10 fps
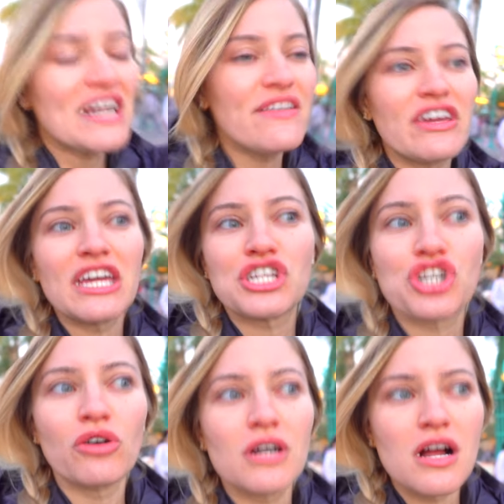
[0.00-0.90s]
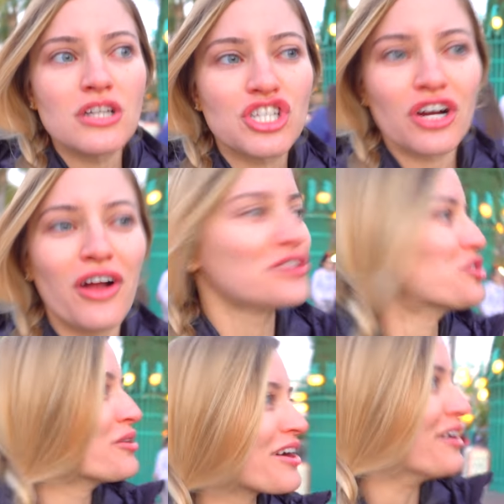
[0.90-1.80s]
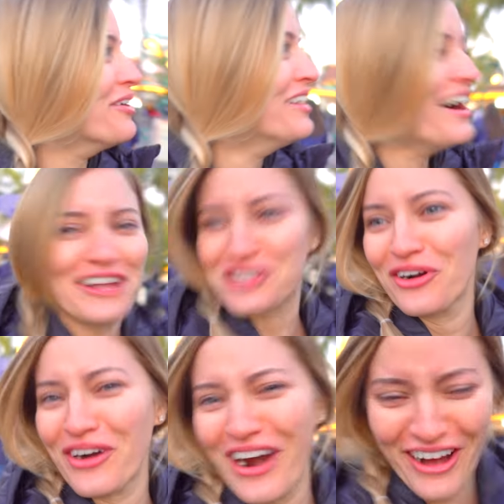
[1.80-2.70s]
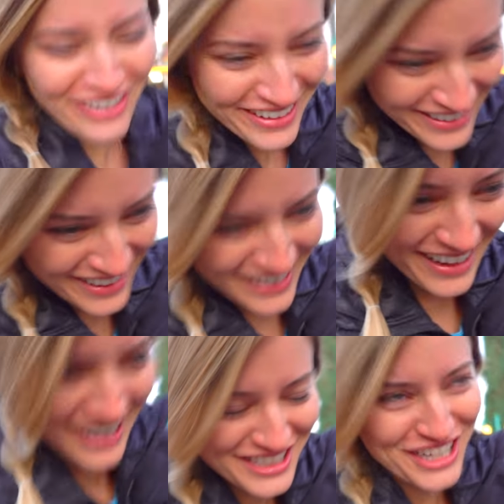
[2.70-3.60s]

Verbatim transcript: didn't even get a churro. Churro. Churro. Churro. Churro. We did less than